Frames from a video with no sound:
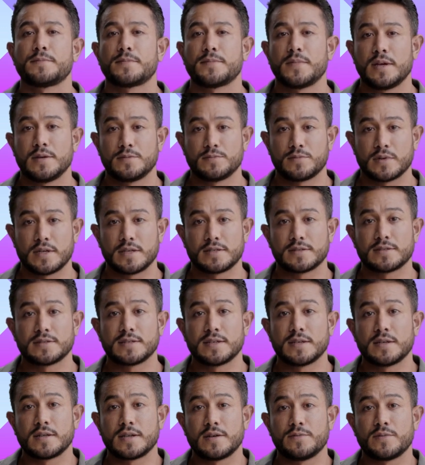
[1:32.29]
they faced
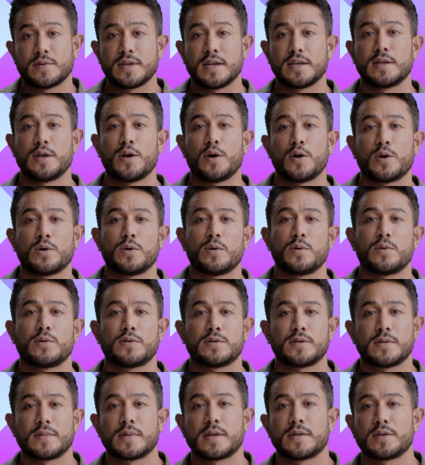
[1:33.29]
significant
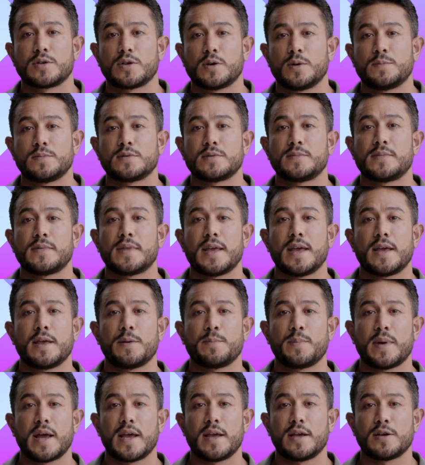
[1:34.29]
hurdles in terms of data
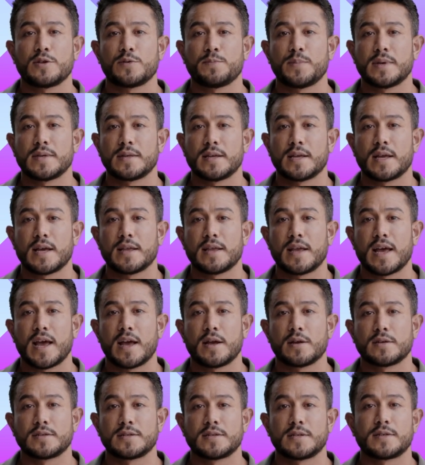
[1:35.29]
management,
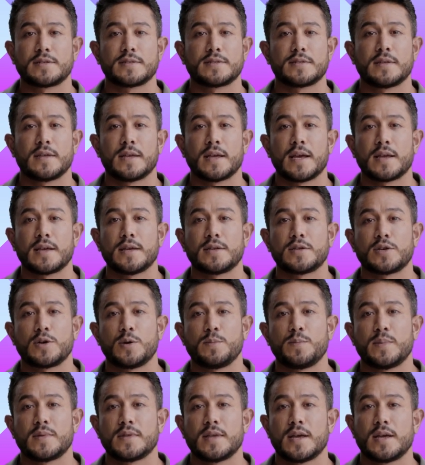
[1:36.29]
analysis, and
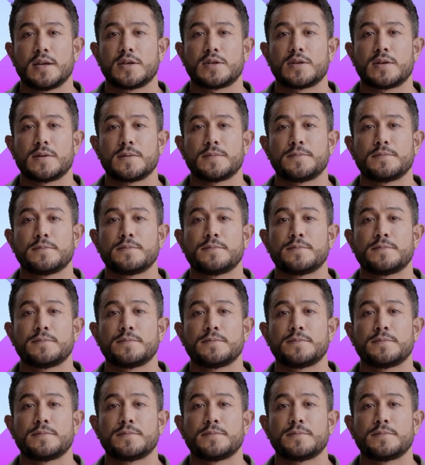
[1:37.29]
interpretation.